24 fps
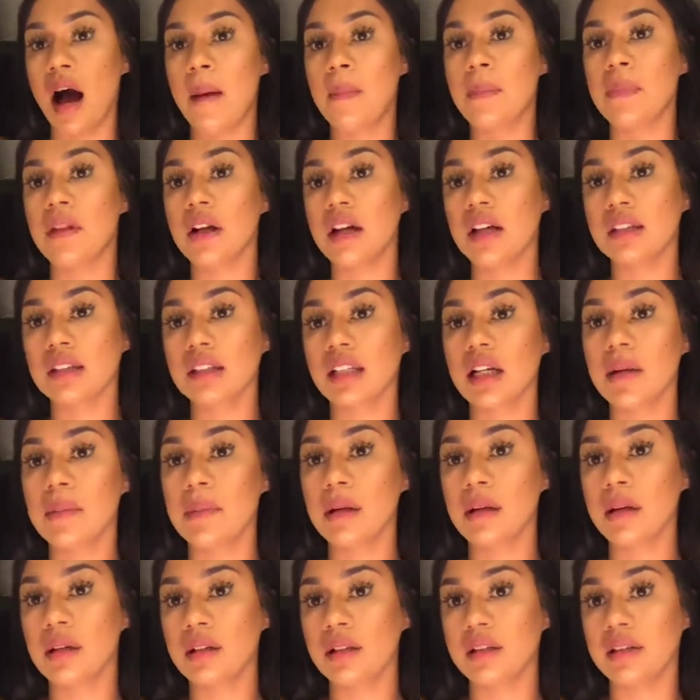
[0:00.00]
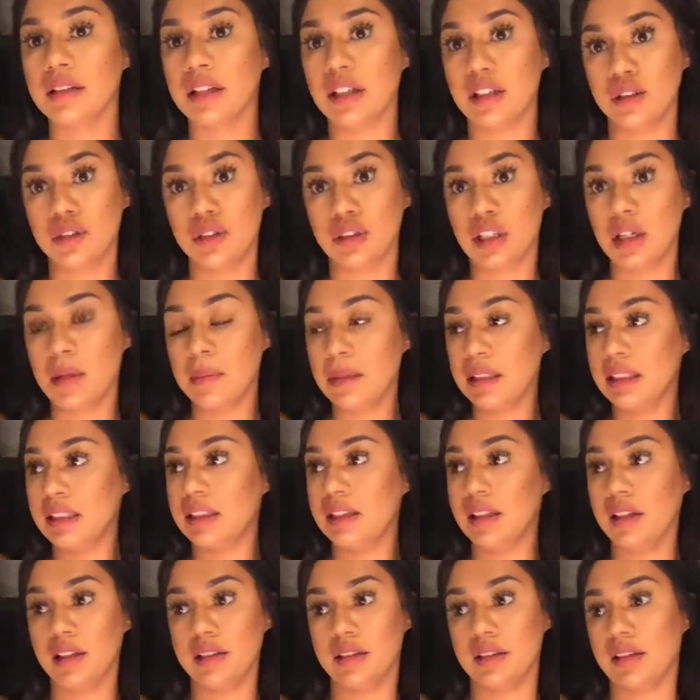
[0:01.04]
There's gonna be
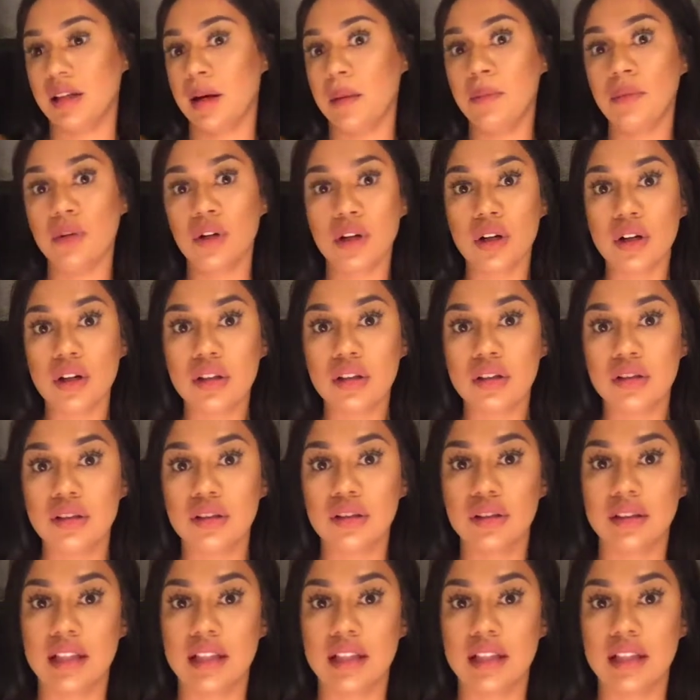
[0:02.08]
some girls